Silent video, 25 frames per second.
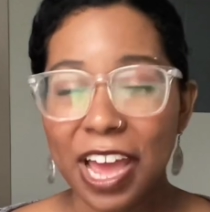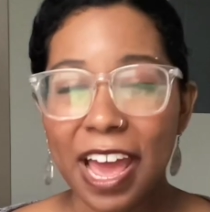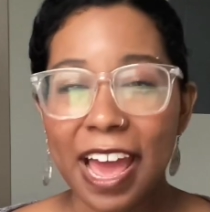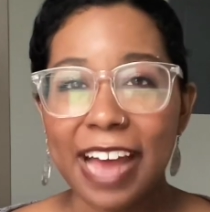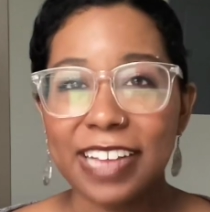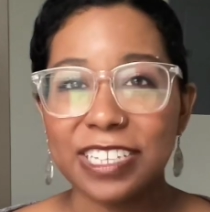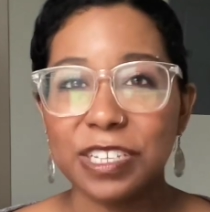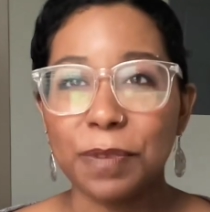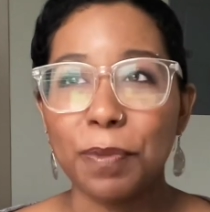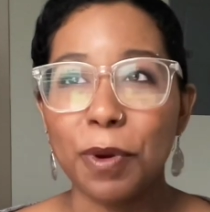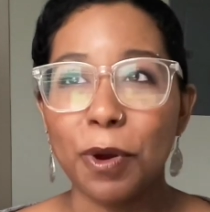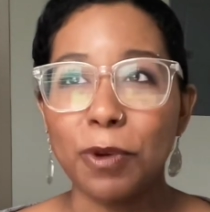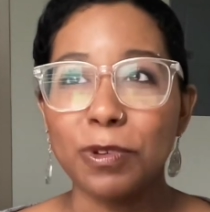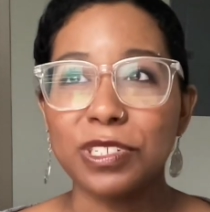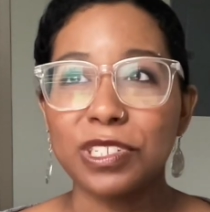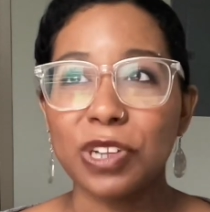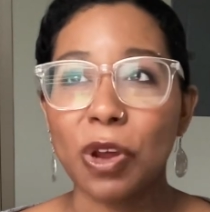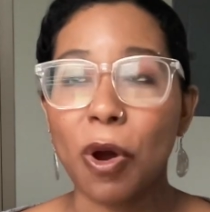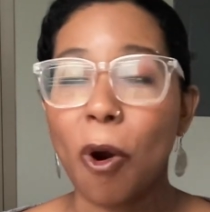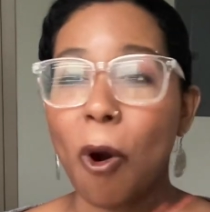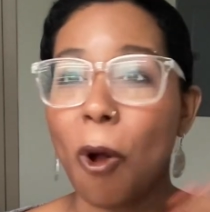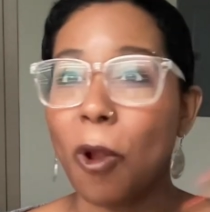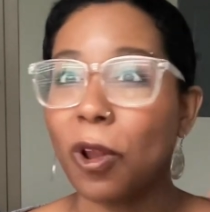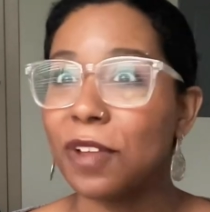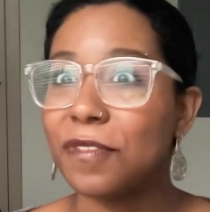as opposed to
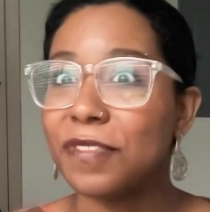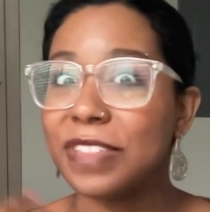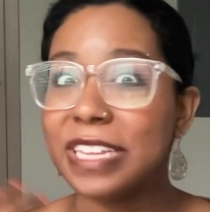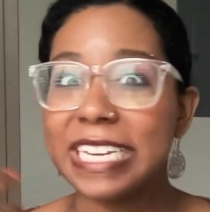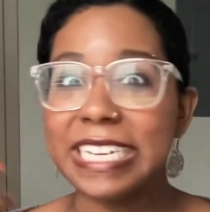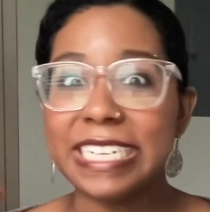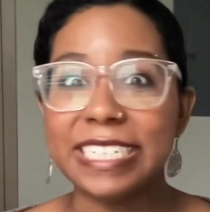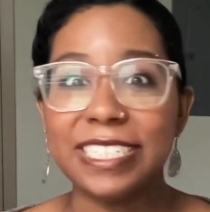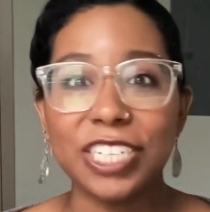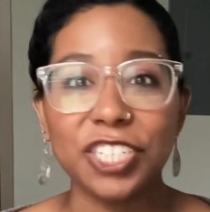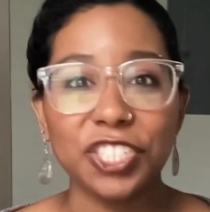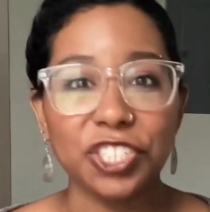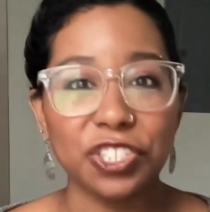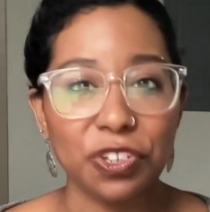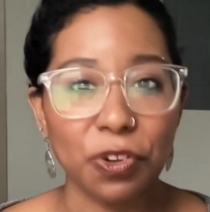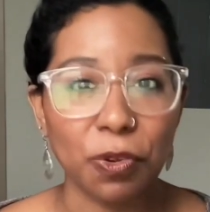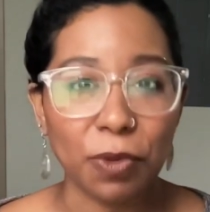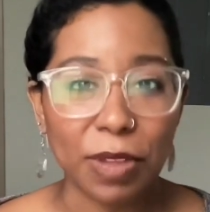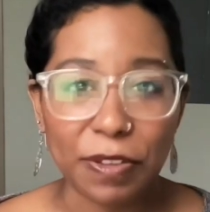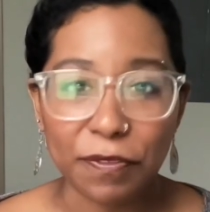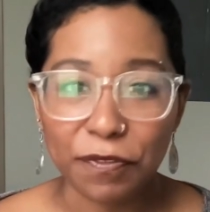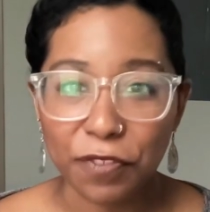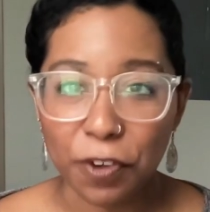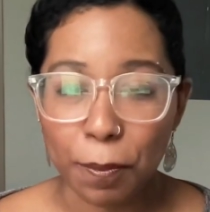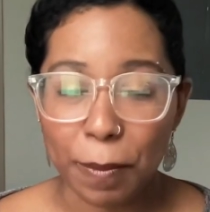all of the additional
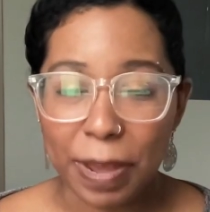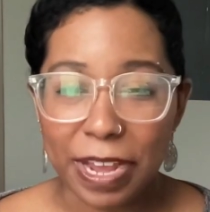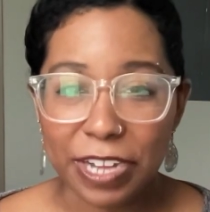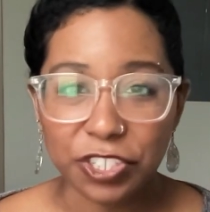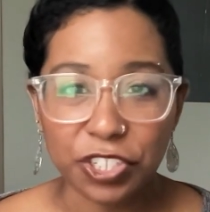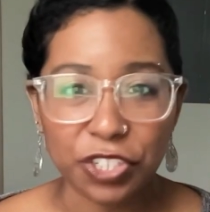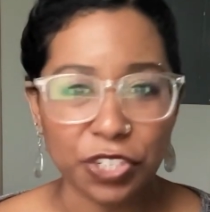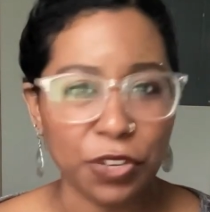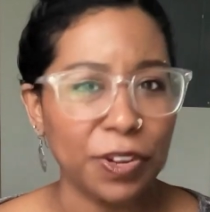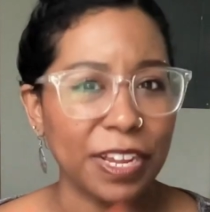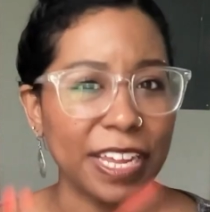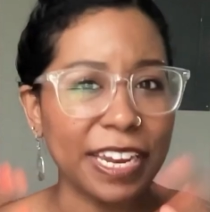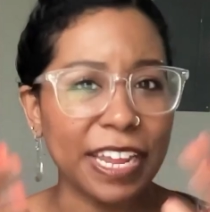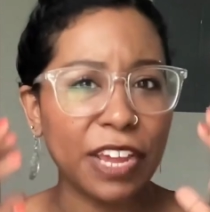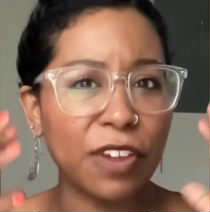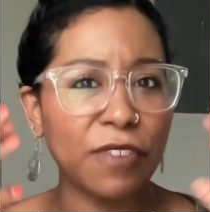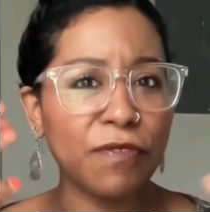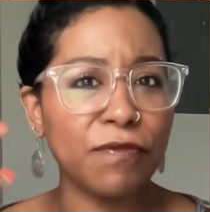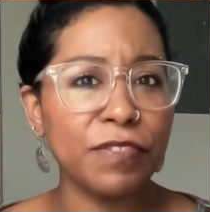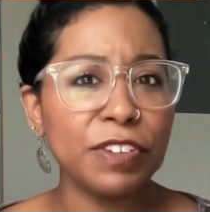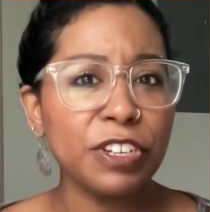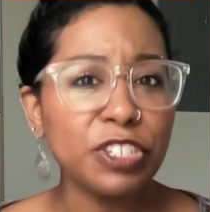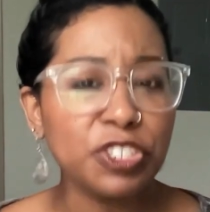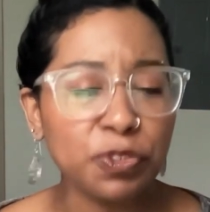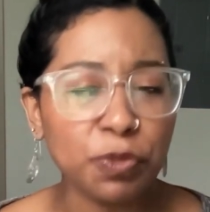information you're getting
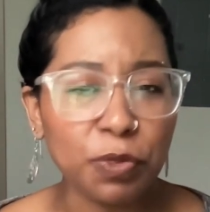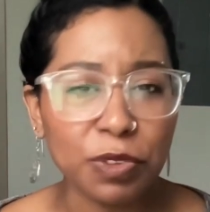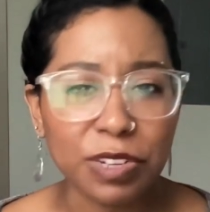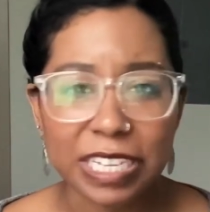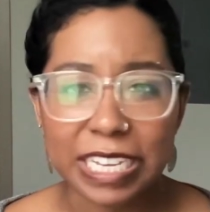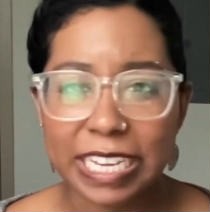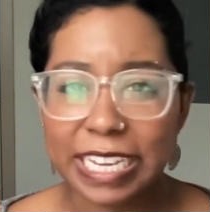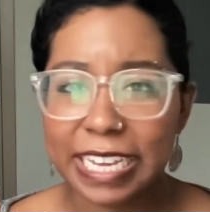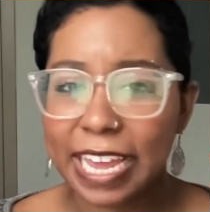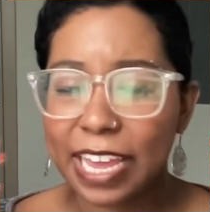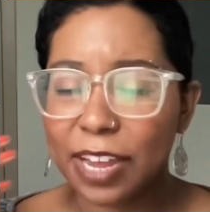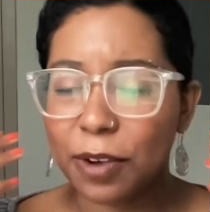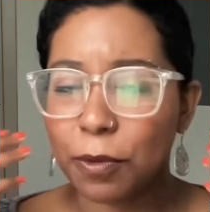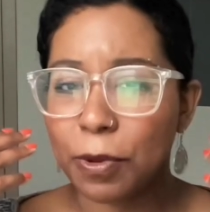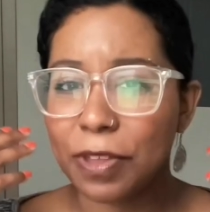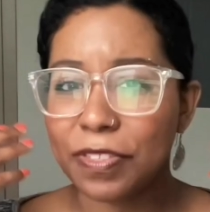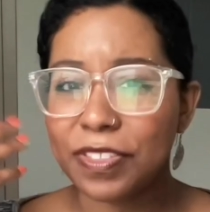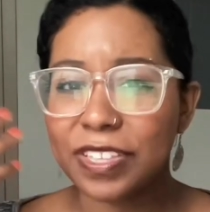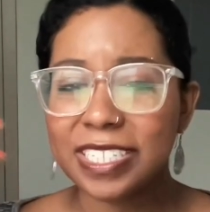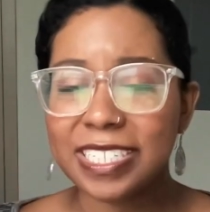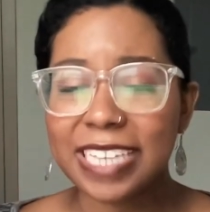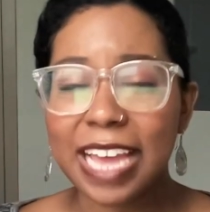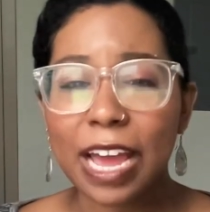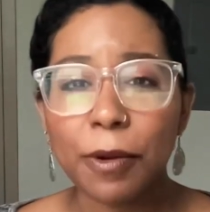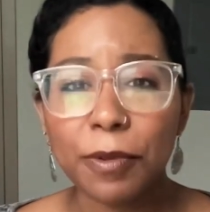visually and with
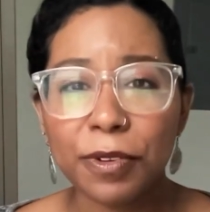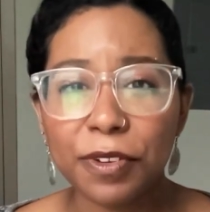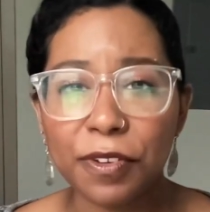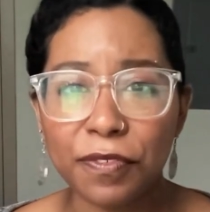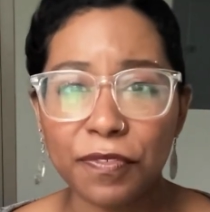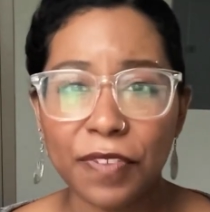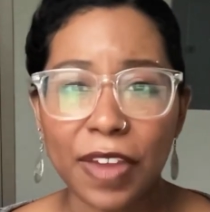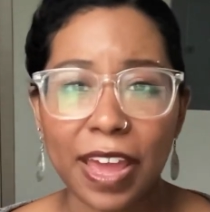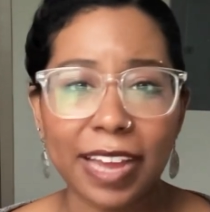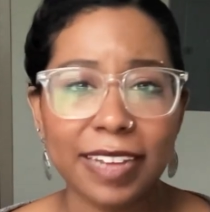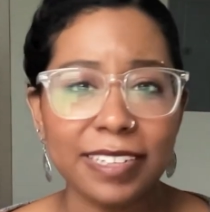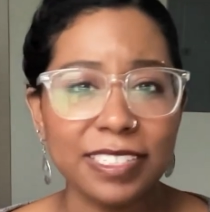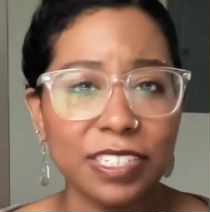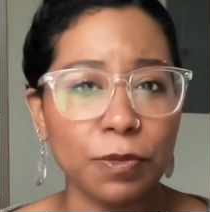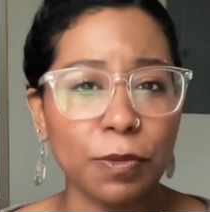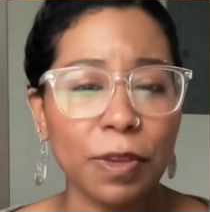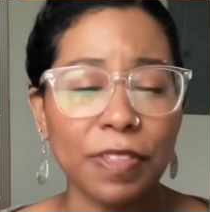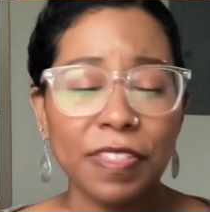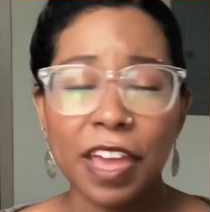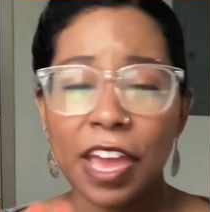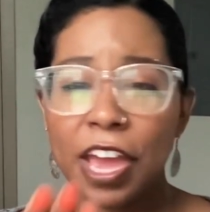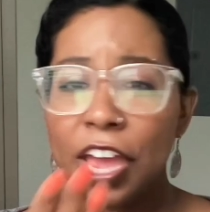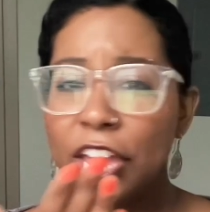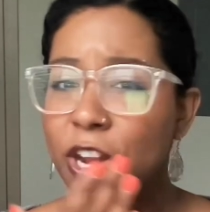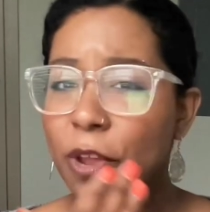sound effects and with
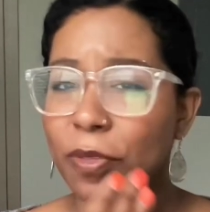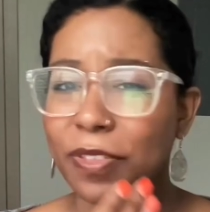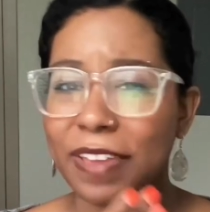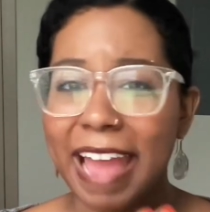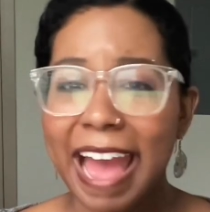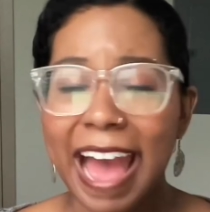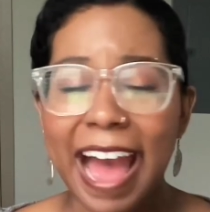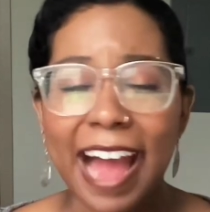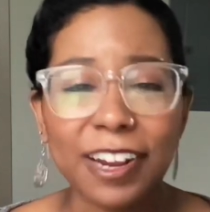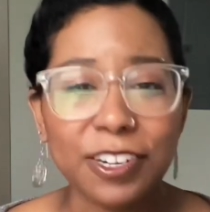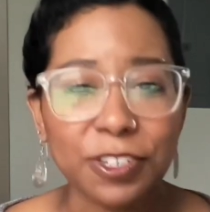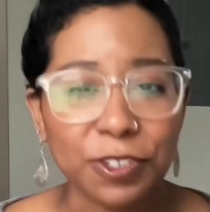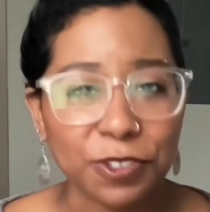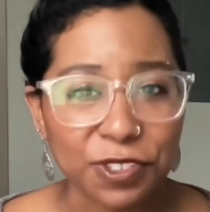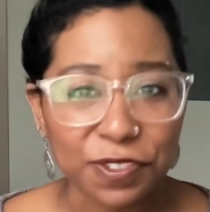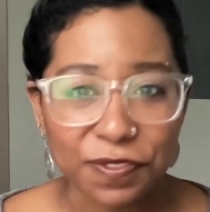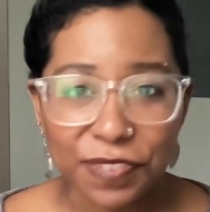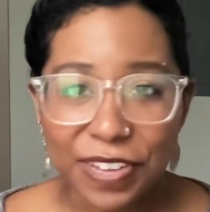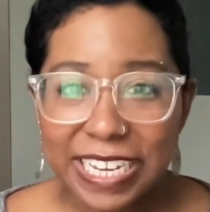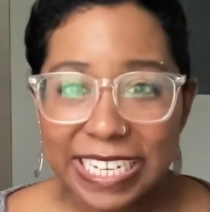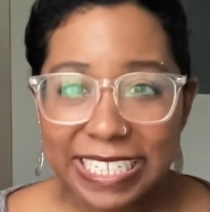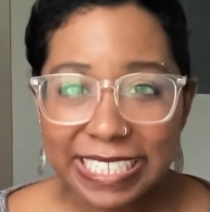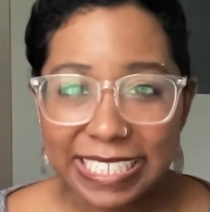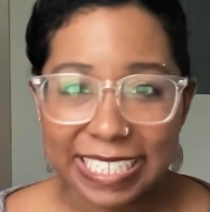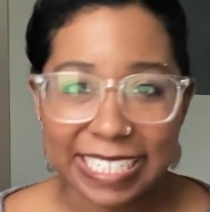the actors'
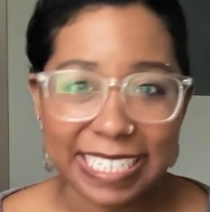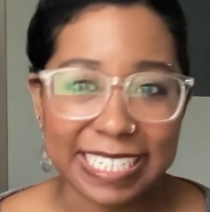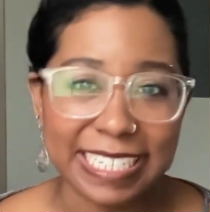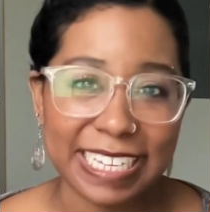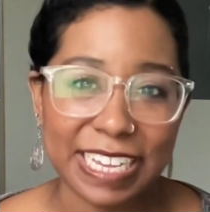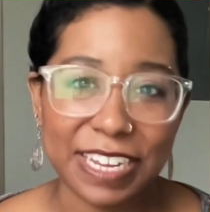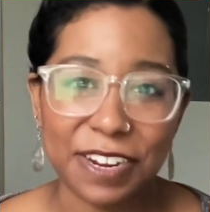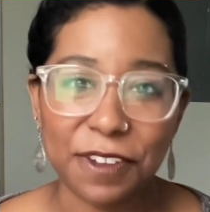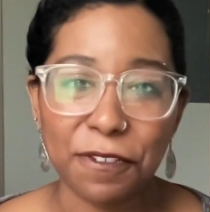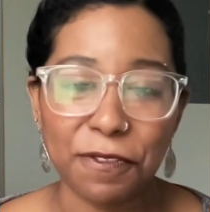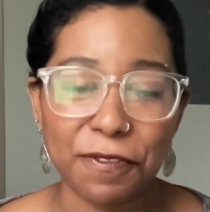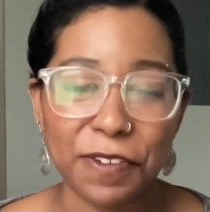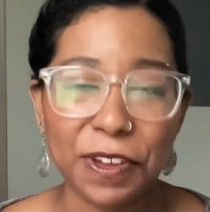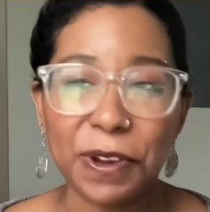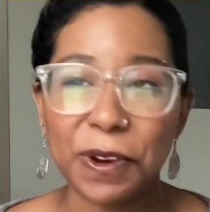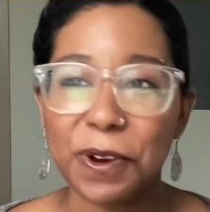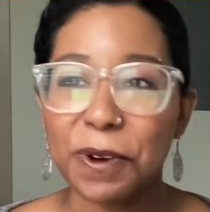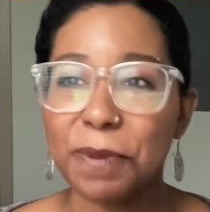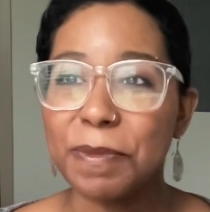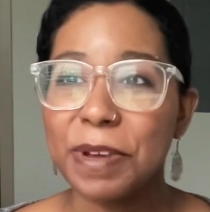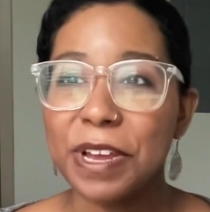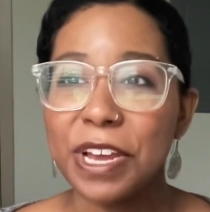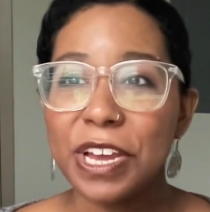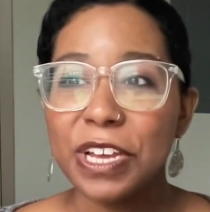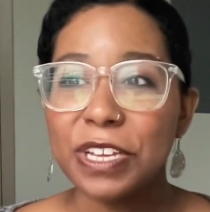faces in a
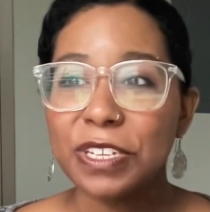film.